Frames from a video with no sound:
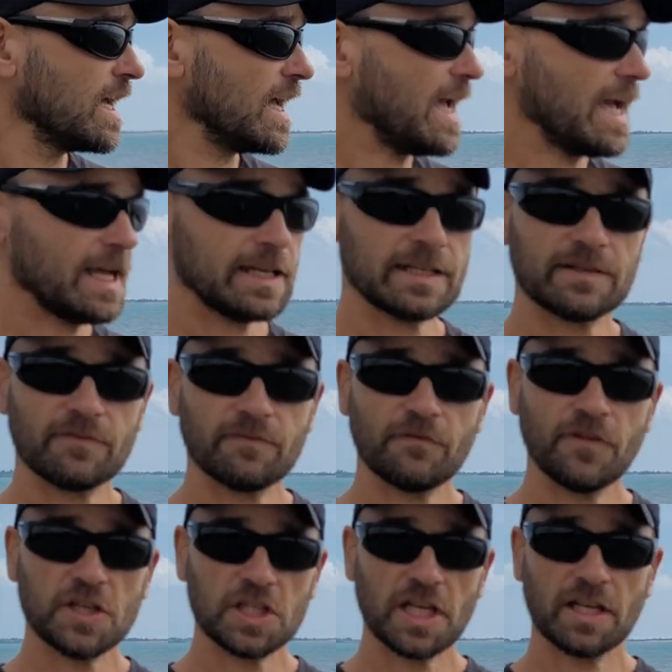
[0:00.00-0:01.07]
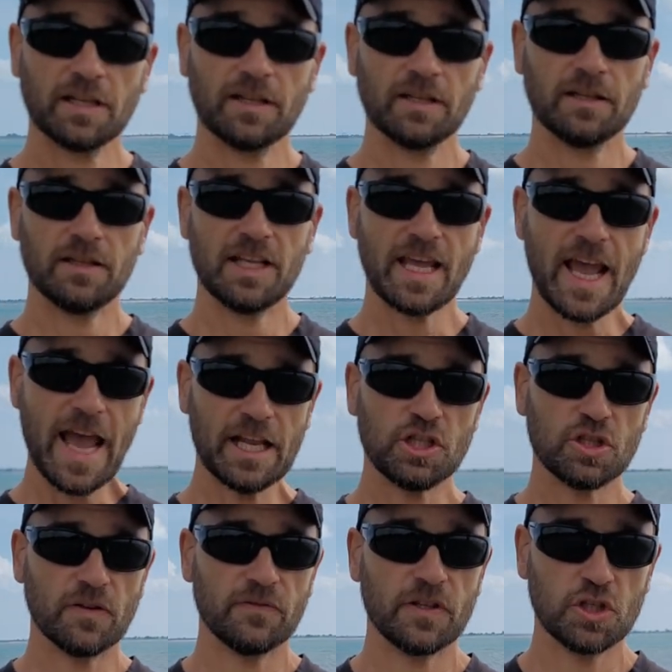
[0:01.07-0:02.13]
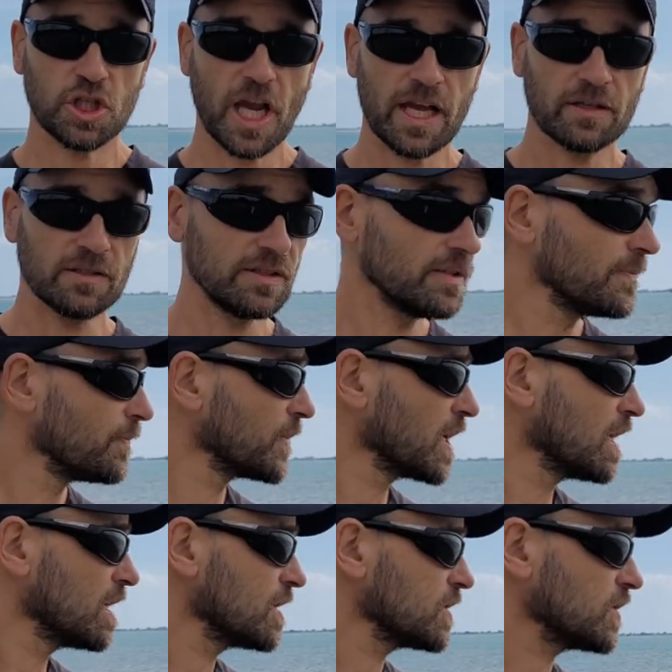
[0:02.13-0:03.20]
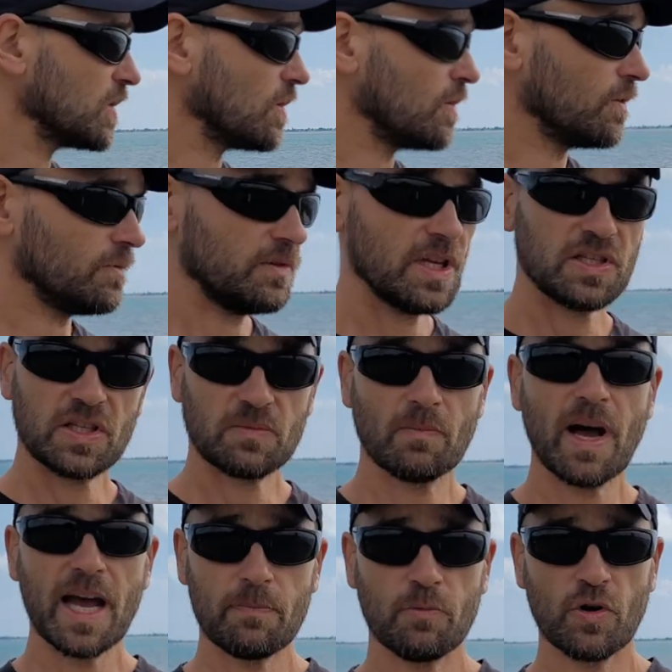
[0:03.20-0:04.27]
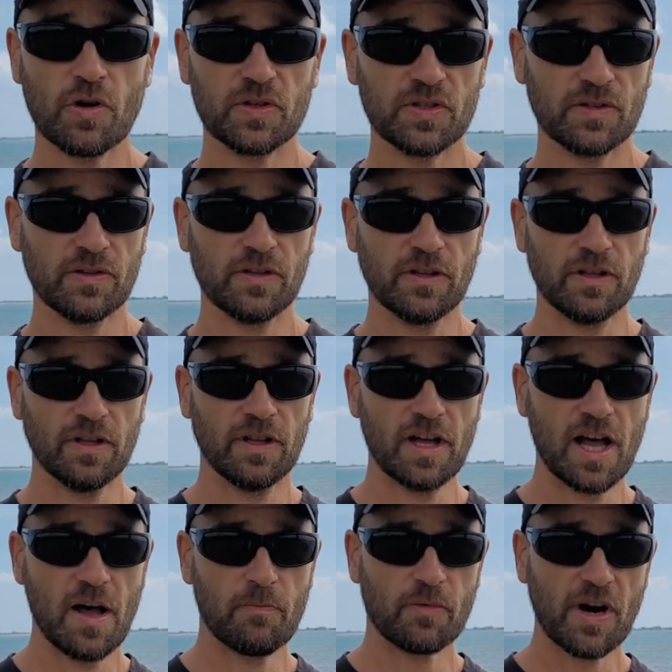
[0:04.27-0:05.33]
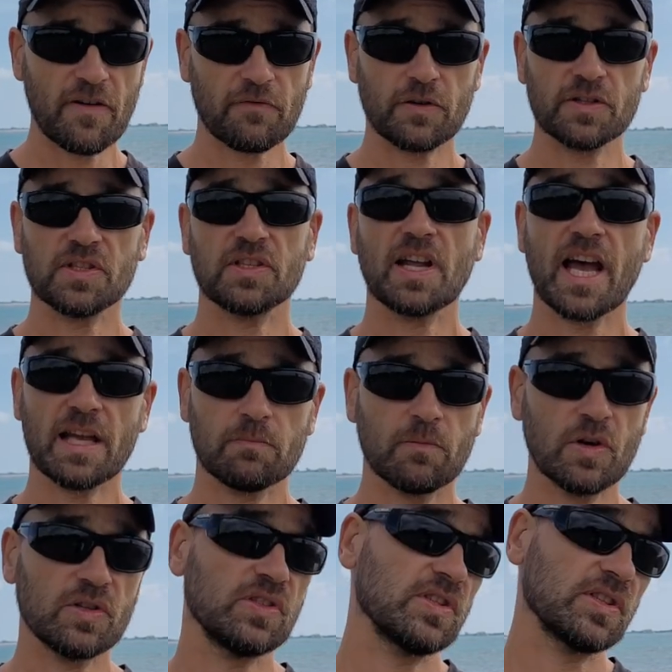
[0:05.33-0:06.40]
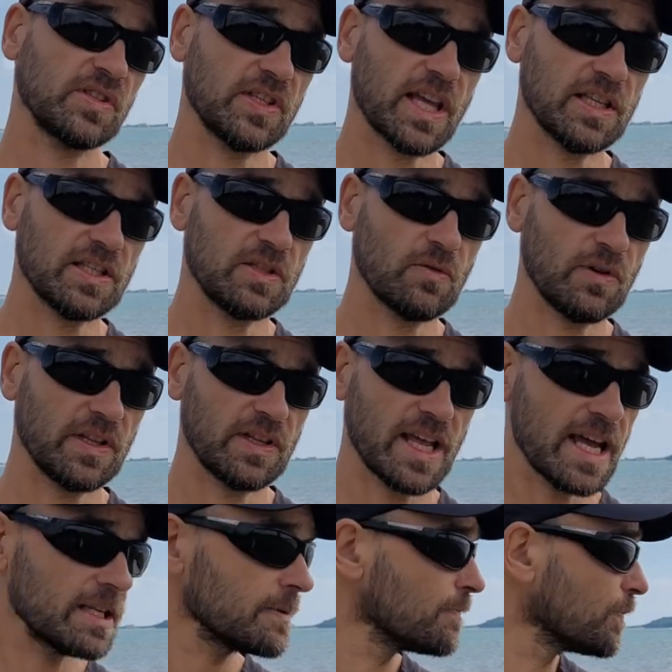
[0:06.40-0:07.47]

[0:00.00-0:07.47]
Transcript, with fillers: and fishing the edge of the channel. So this is my personal uh, preference and I had most success doing that.